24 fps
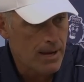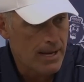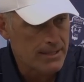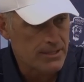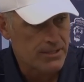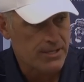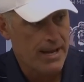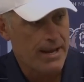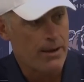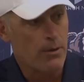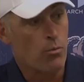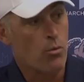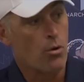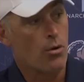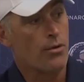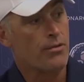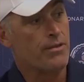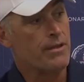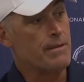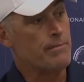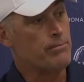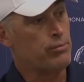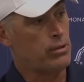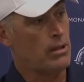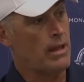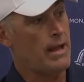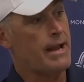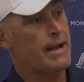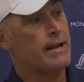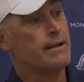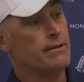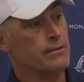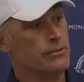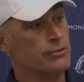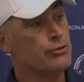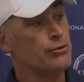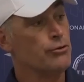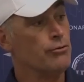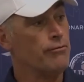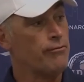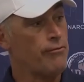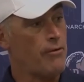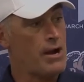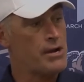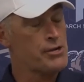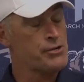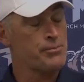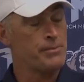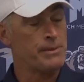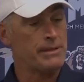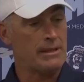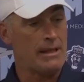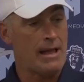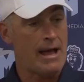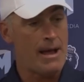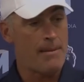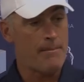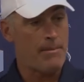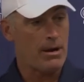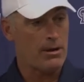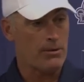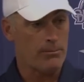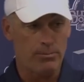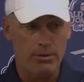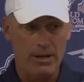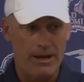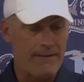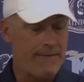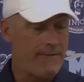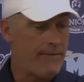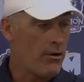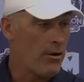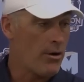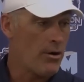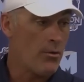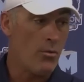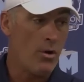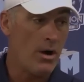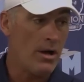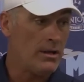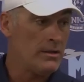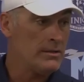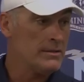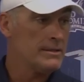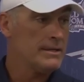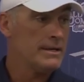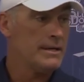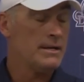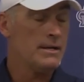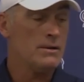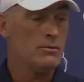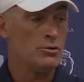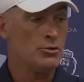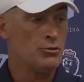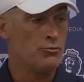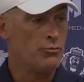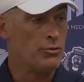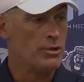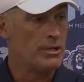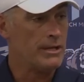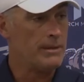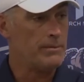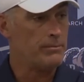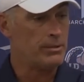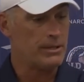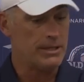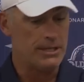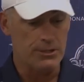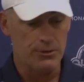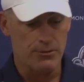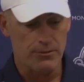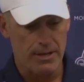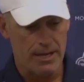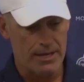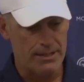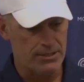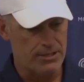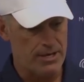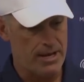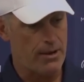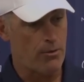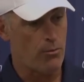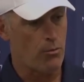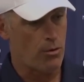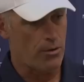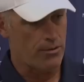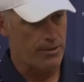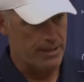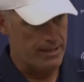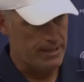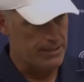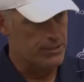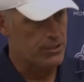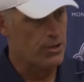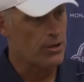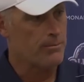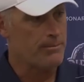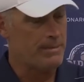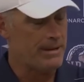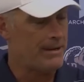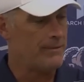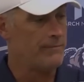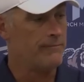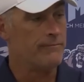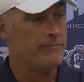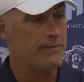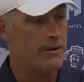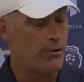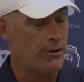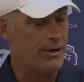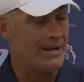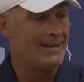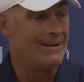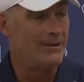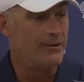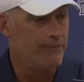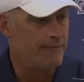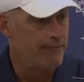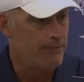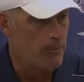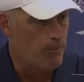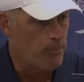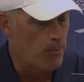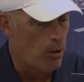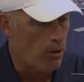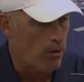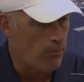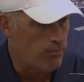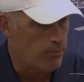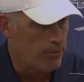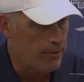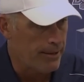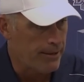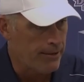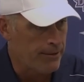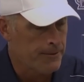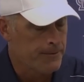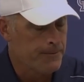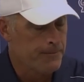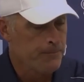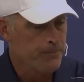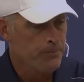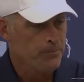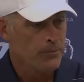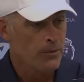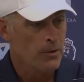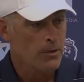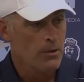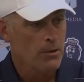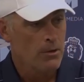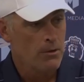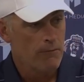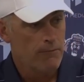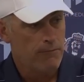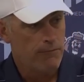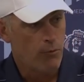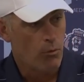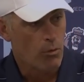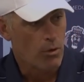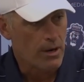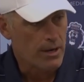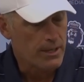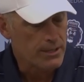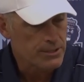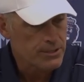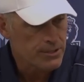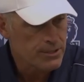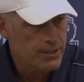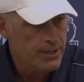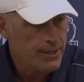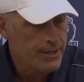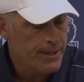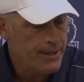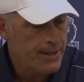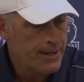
Isaiah Worthy played, true freshman linebacker, played very well. I was really pleased with Isaiah Worthy. He's going to be a very good football player for us.